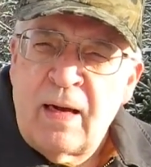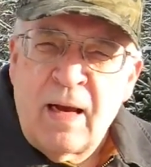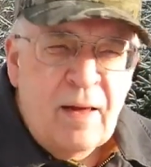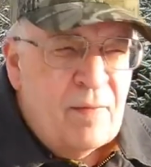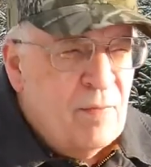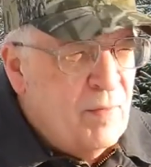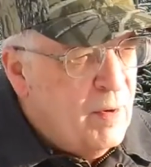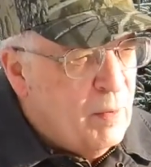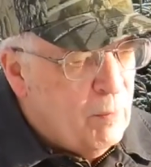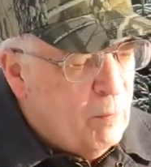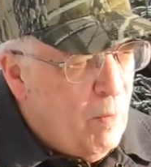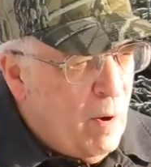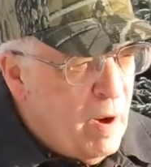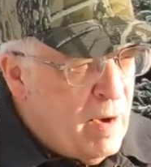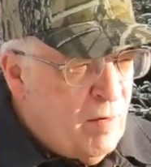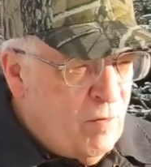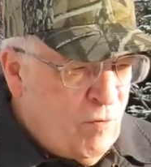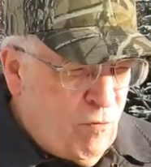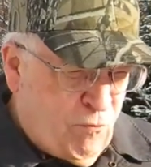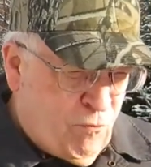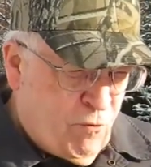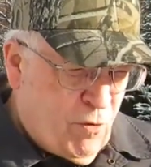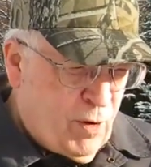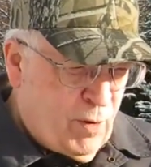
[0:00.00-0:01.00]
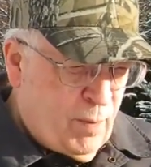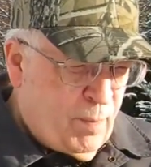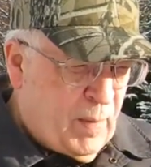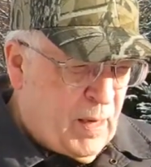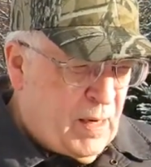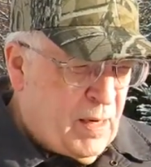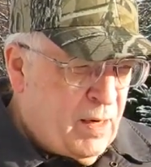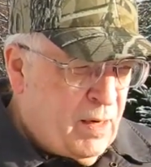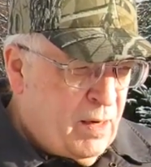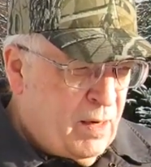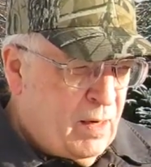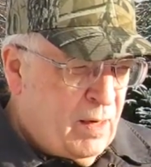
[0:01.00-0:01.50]
And there right in front of
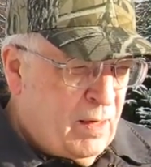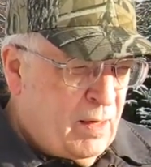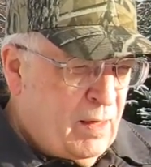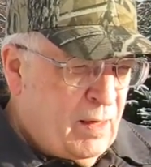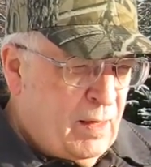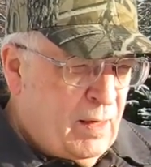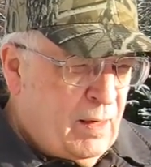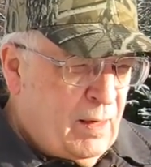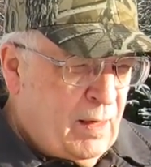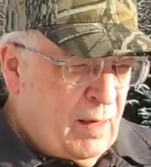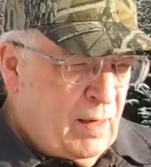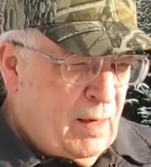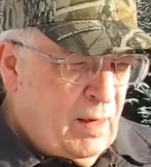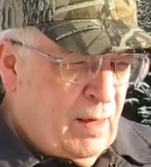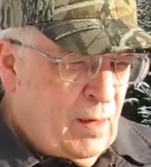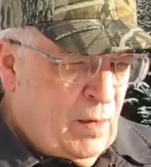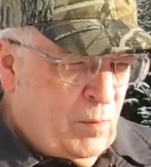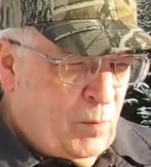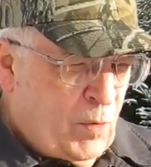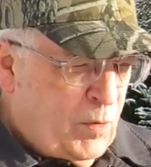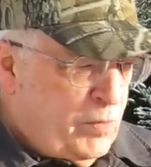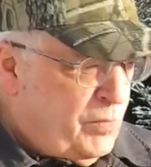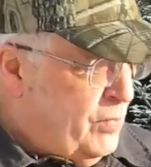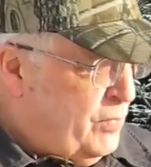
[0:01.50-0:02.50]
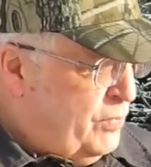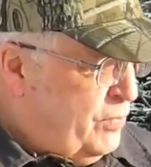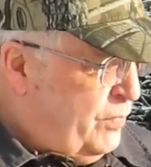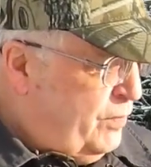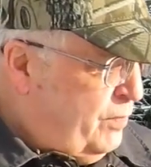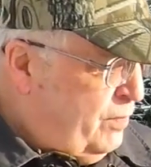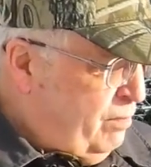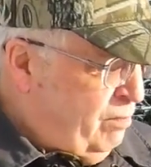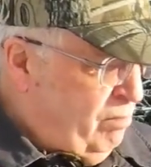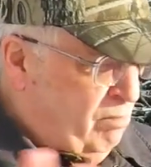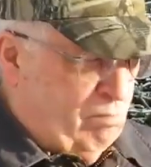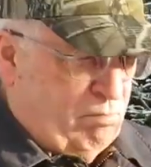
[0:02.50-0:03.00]
me was this
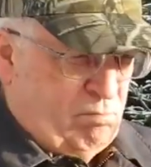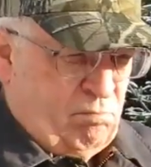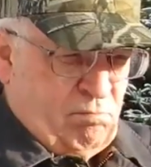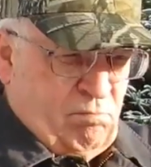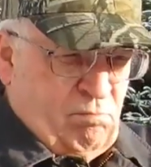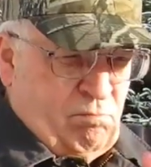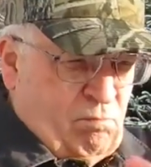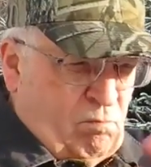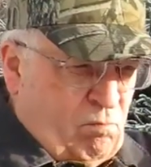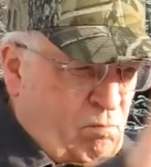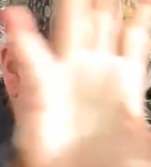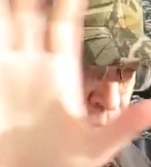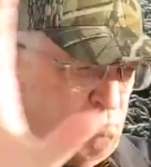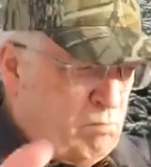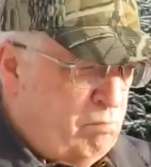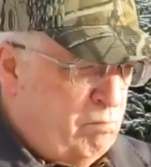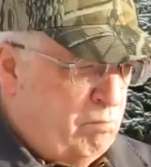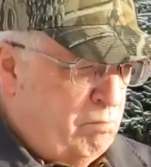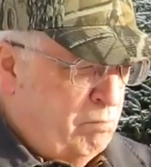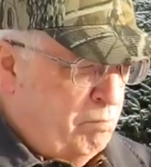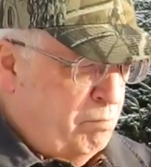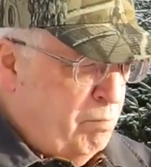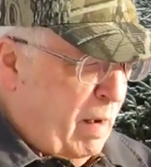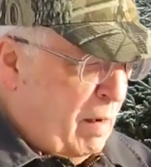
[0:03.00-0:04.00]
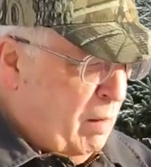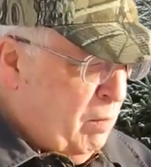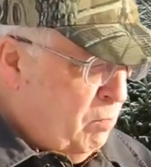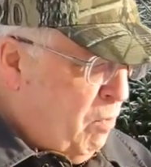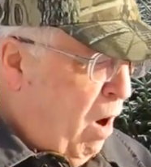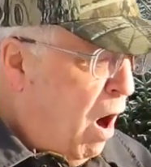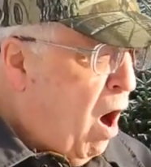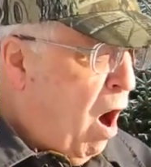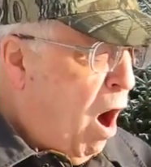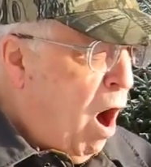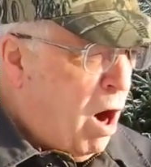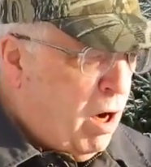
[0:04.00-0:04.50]
big
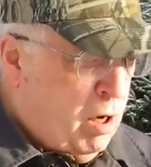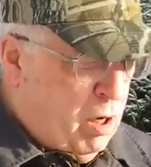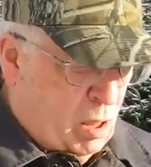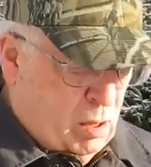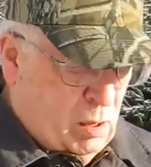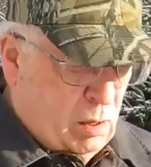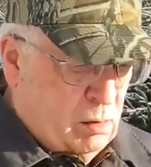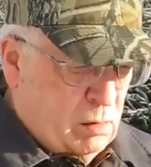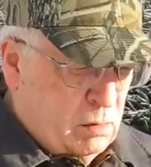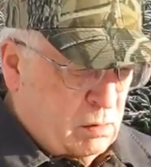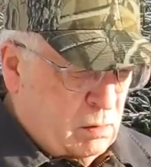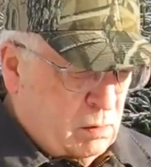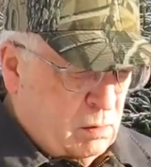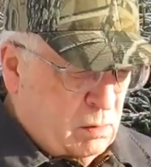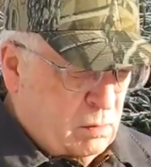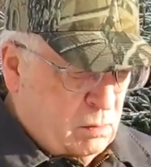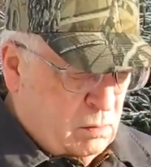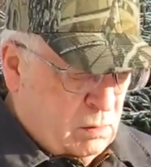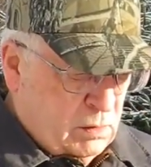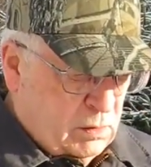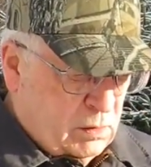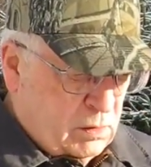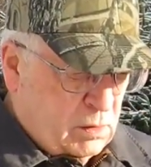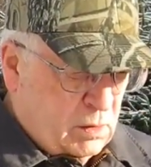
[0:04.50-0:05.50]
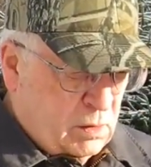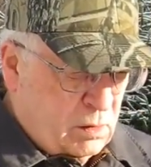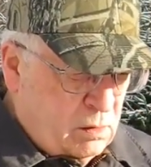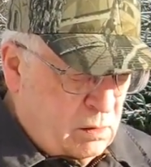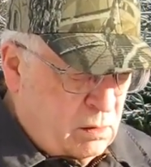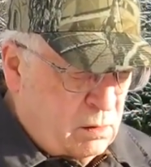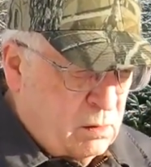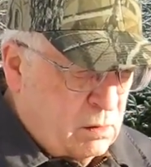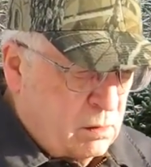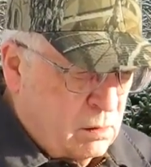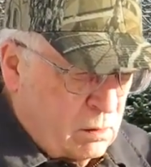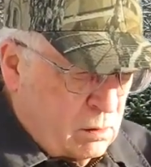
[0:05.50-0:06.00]
rock with the
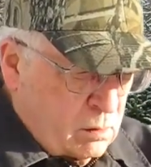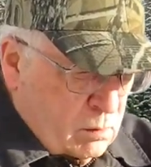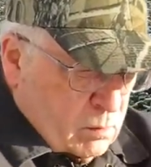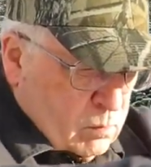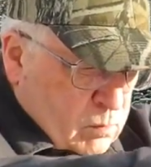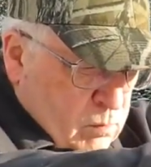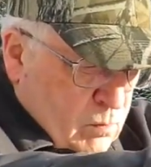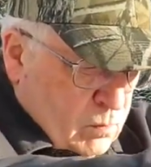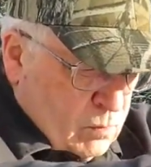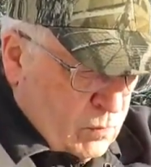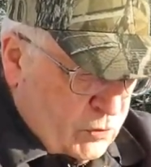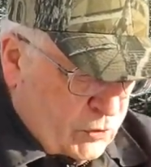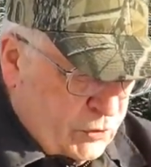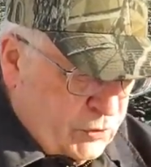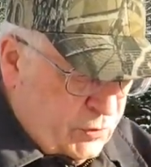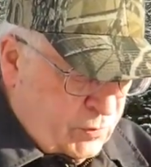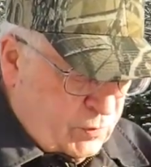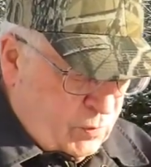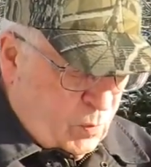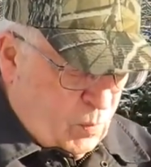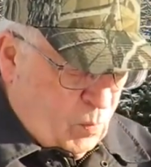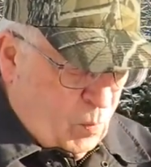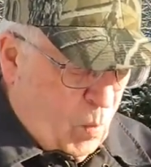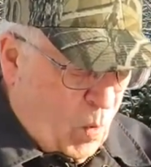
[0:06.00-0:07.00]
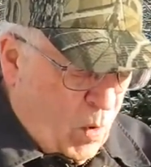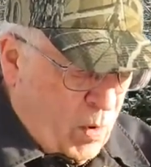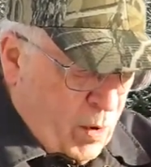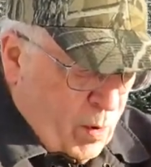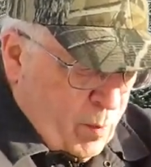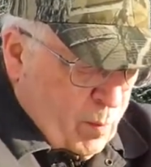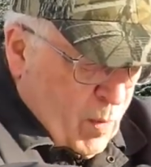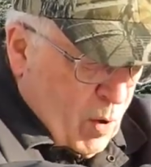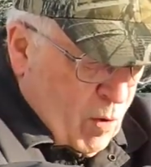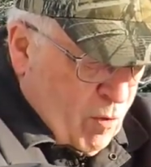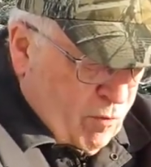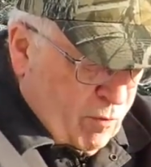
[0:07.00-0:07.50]

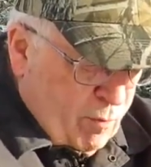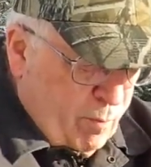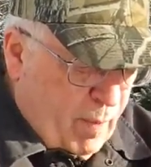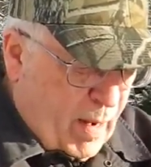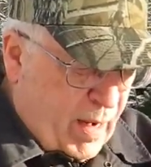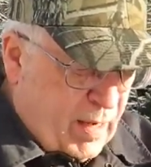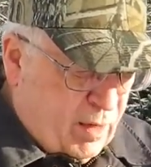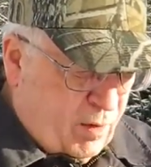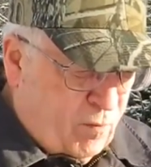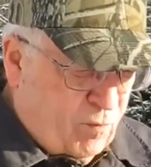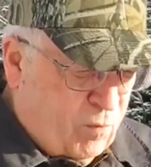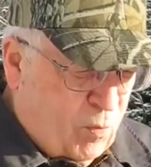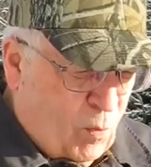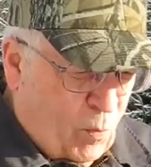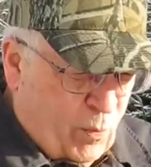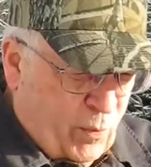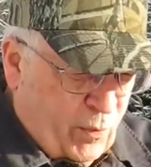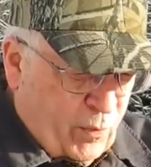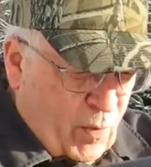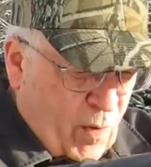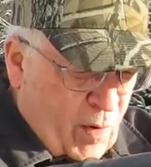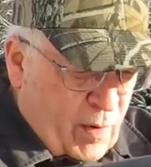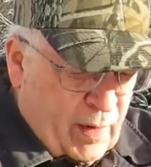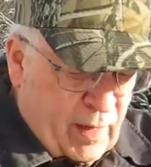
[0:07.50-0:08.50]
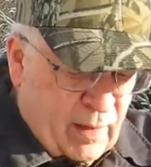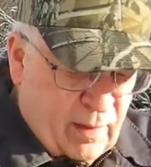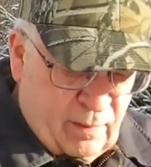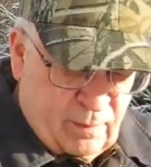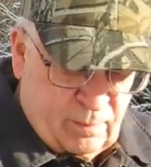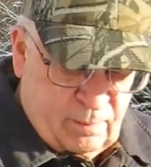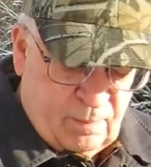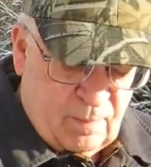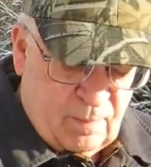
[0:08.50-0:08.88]
water moving back and forth on it.